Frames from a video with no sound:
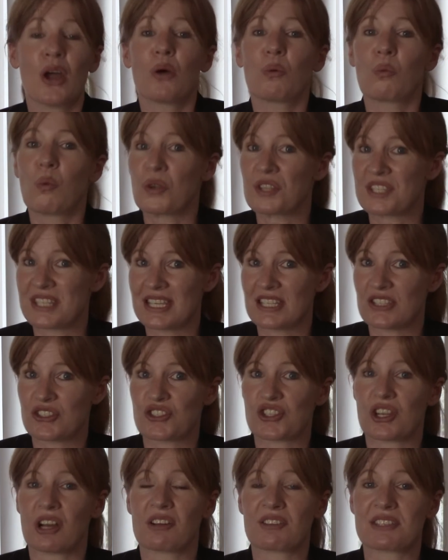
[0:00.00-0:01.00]
What is
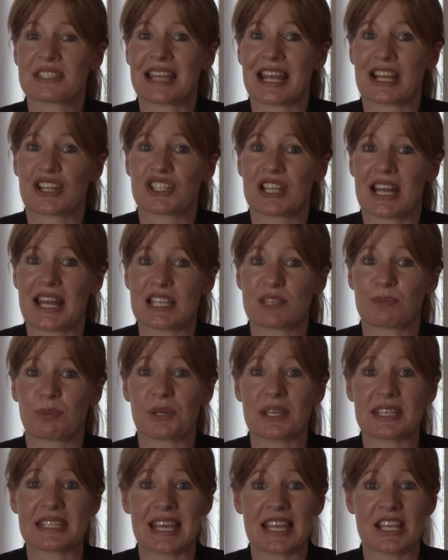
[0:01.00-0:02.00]
child sexual
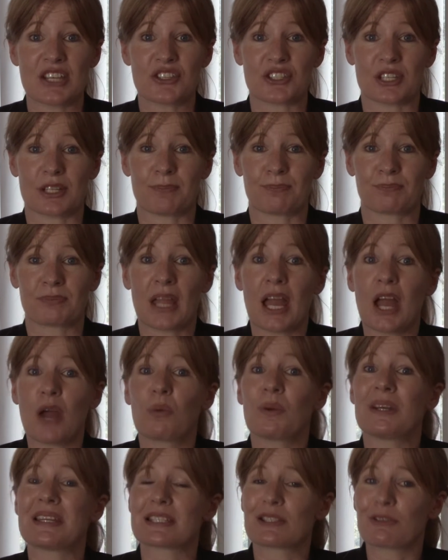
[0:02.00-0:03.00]
exploitation?
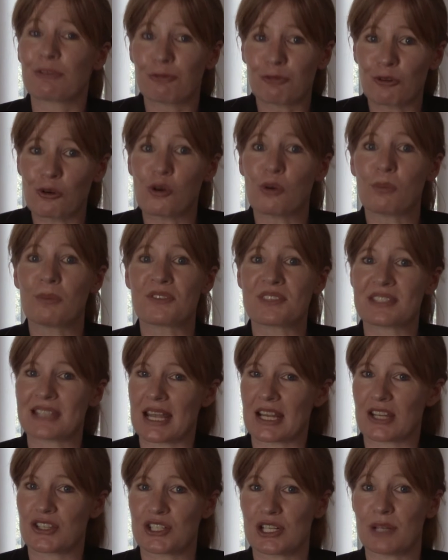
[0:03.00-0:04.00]
Well, it's a form of
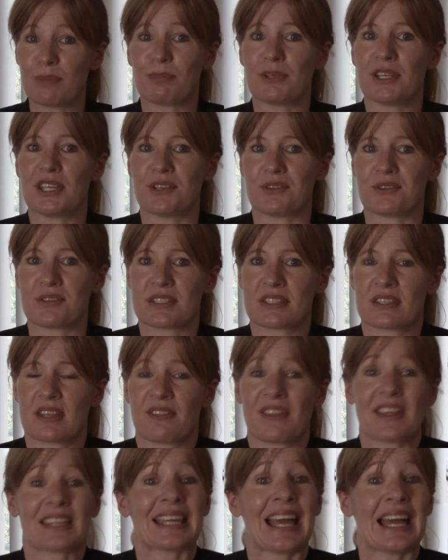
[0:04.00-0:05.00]
sexual abuse
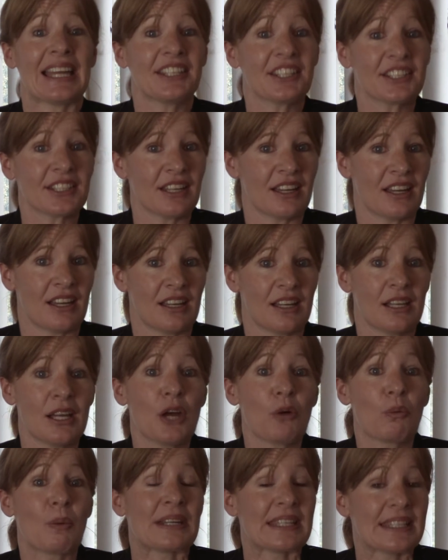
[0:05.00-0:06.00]
that can occur
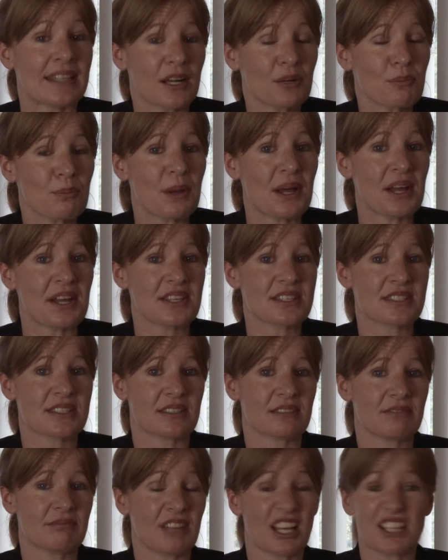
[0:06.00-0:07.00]
when a young
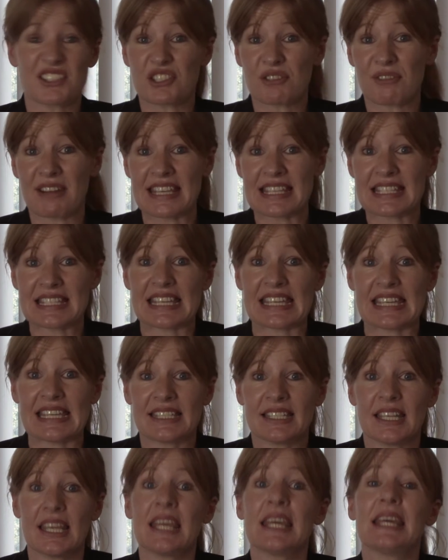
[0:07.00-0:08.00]
person under
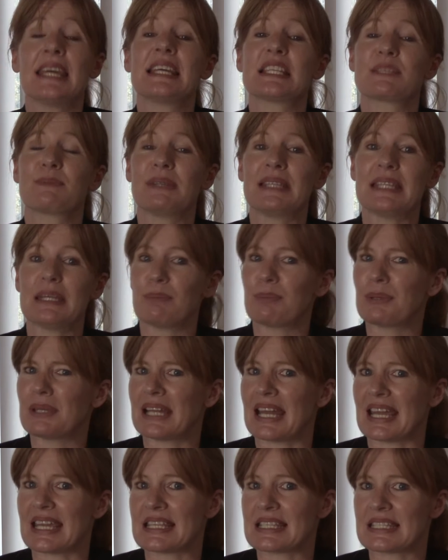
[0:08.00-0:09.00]
18 is
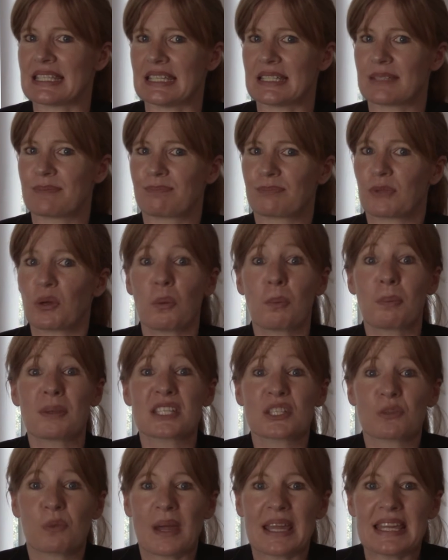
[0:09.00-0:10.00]
manipulated or
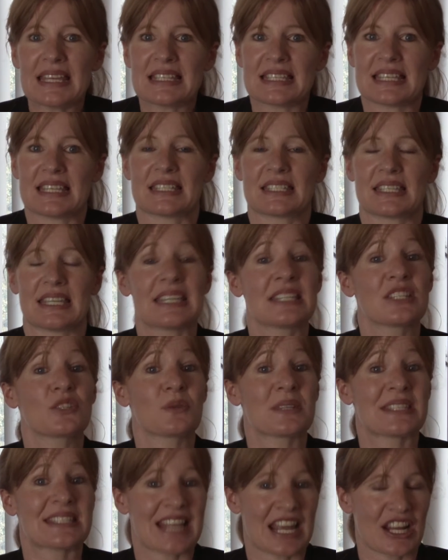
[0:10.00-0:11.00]
persuaded into
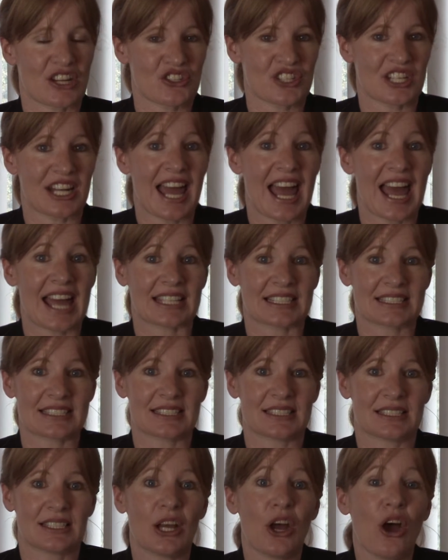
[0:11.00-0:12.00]
a sexual act,
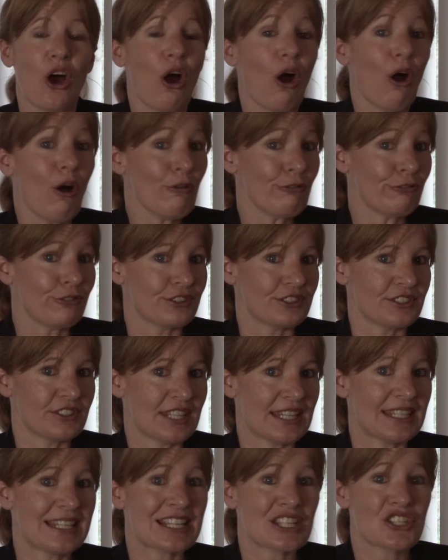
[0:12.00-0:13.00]
often
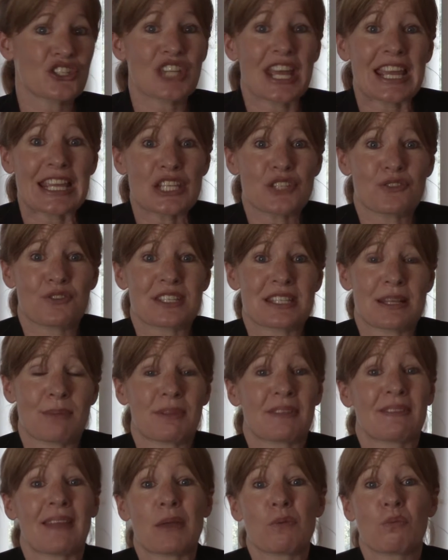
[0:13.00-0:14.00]
in exchange for
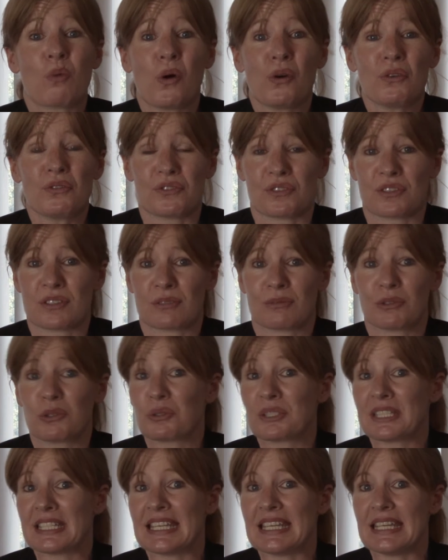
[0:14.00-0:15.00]
something they want
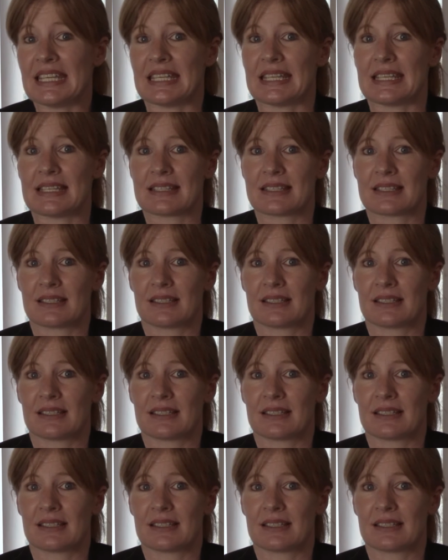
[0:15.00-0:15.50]
or need.